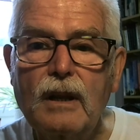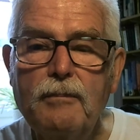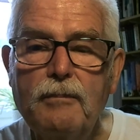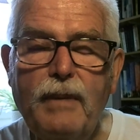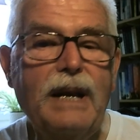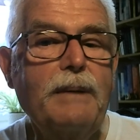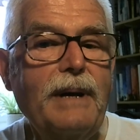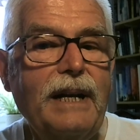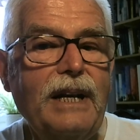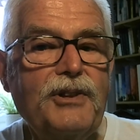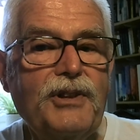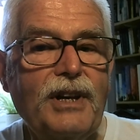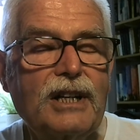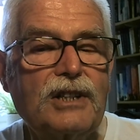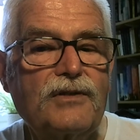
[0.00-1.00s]
Many, many
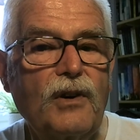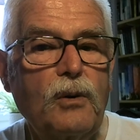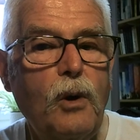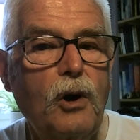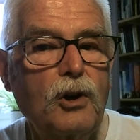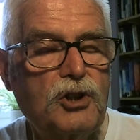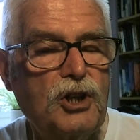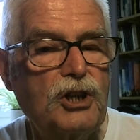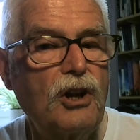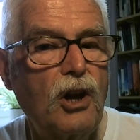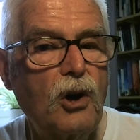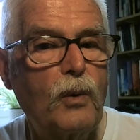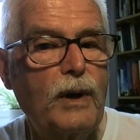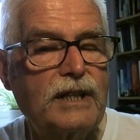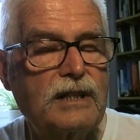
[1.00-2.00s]
thanks for watching,
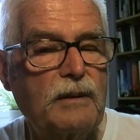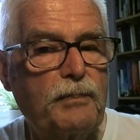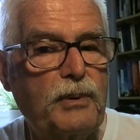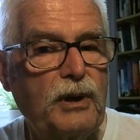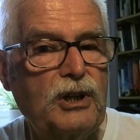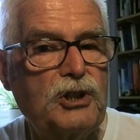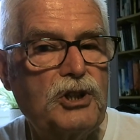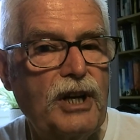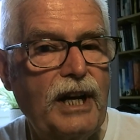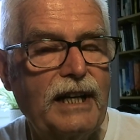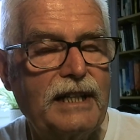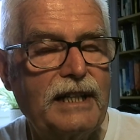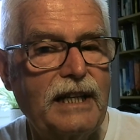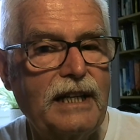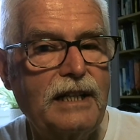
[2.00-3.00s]
always
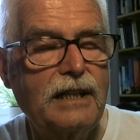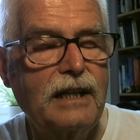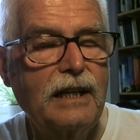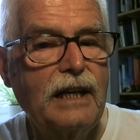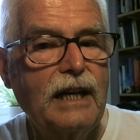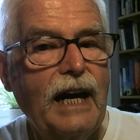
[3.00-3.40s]
appreciated.